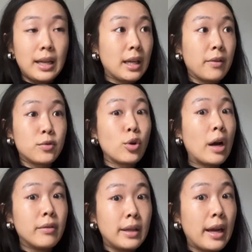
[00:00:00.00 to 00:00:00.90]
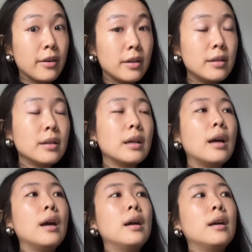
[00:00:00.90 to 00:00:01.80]
any kind of trial and error,
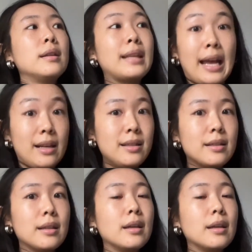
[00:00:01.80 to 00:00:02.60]
test,